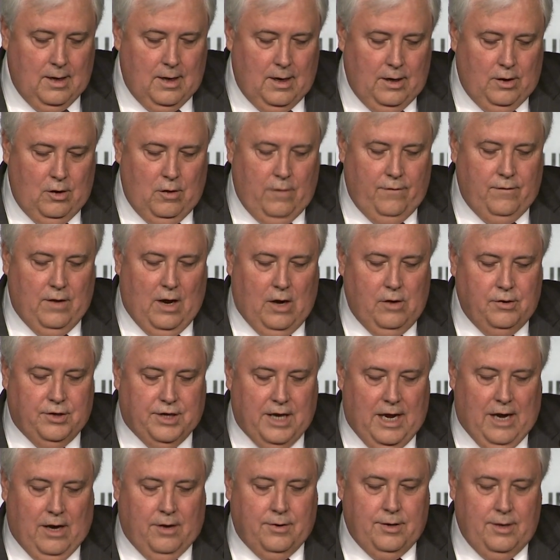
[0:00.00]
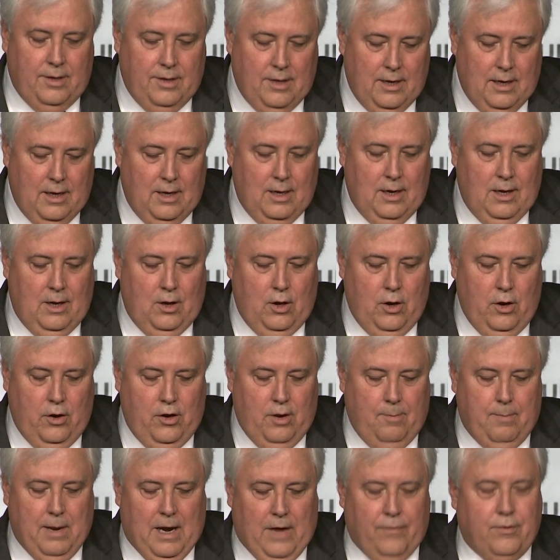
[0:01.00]
You have no doubt heard
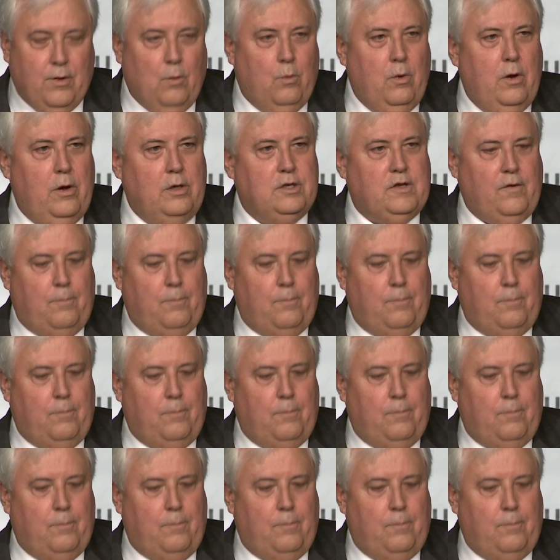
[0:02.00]
about the words